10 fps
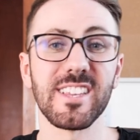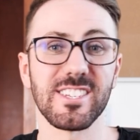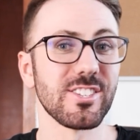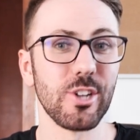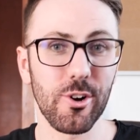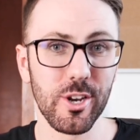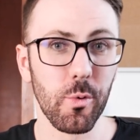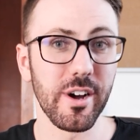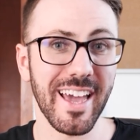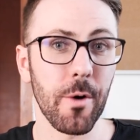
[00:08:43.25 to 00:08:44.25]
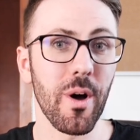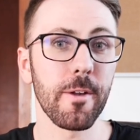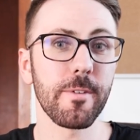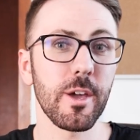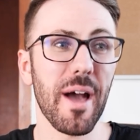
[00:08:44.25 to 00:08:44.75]
This is not going to work out well
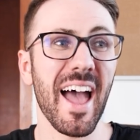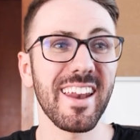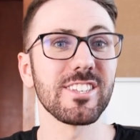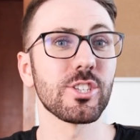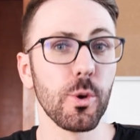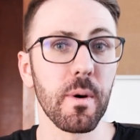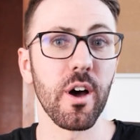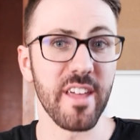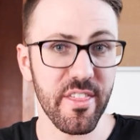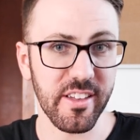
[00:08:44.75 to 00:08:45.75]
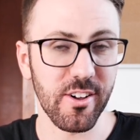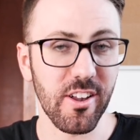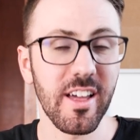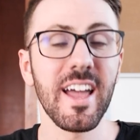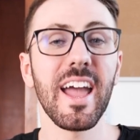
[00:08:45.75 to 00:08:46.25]
for you, and it's super unethical.